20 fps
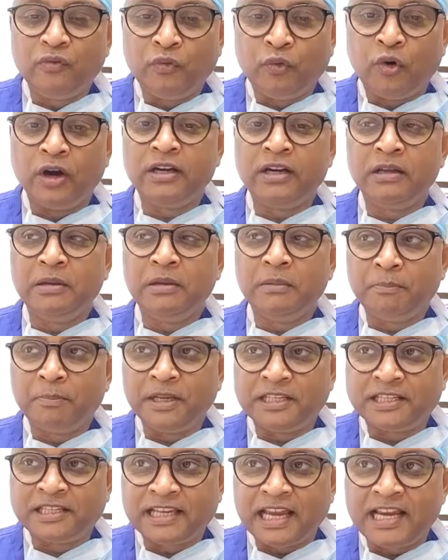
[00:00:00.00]
what
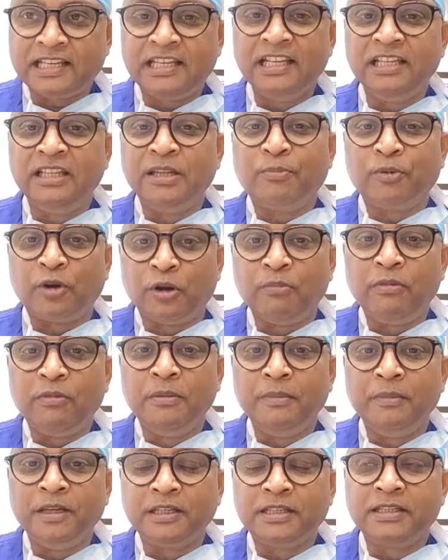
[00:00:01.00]
precisely the
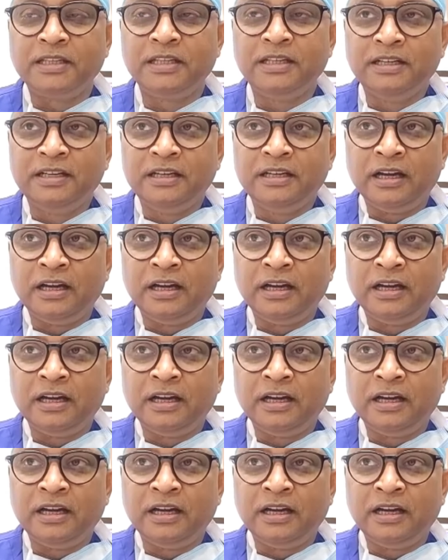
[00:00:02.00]
problem is